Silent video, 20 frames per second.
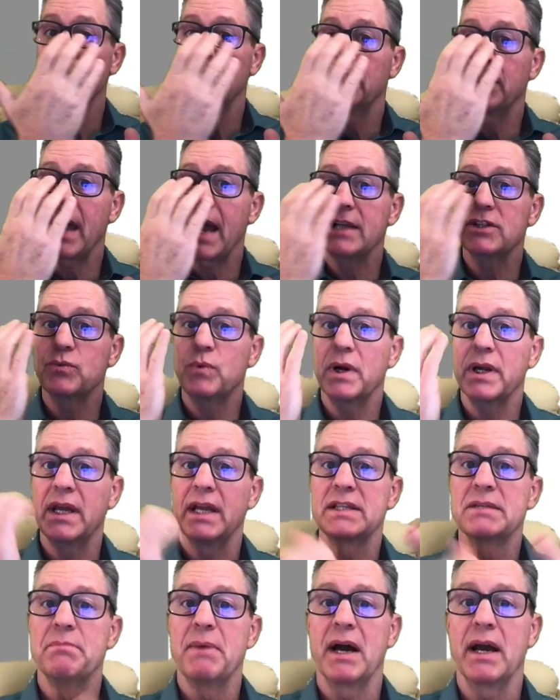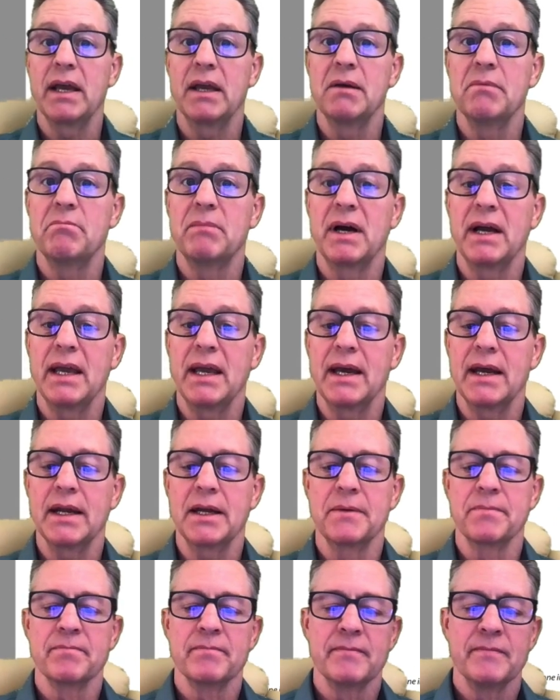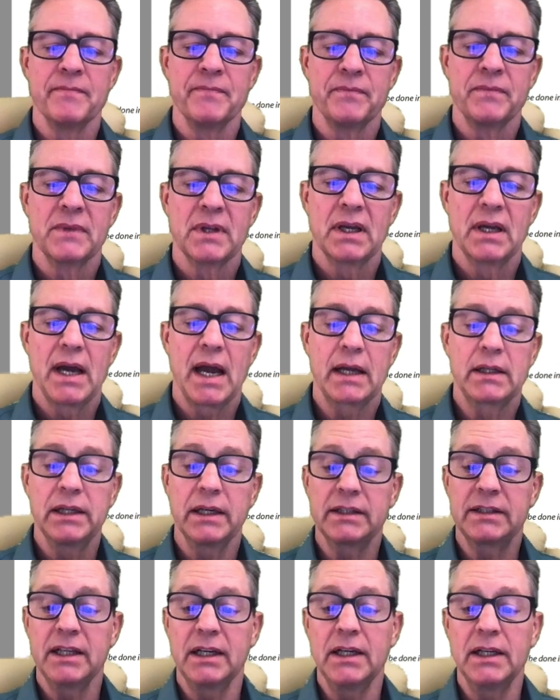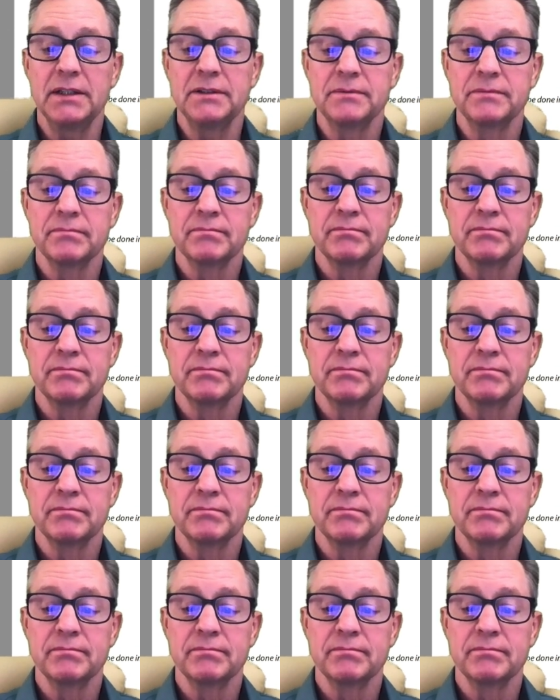That's what gets my edit. I click Done.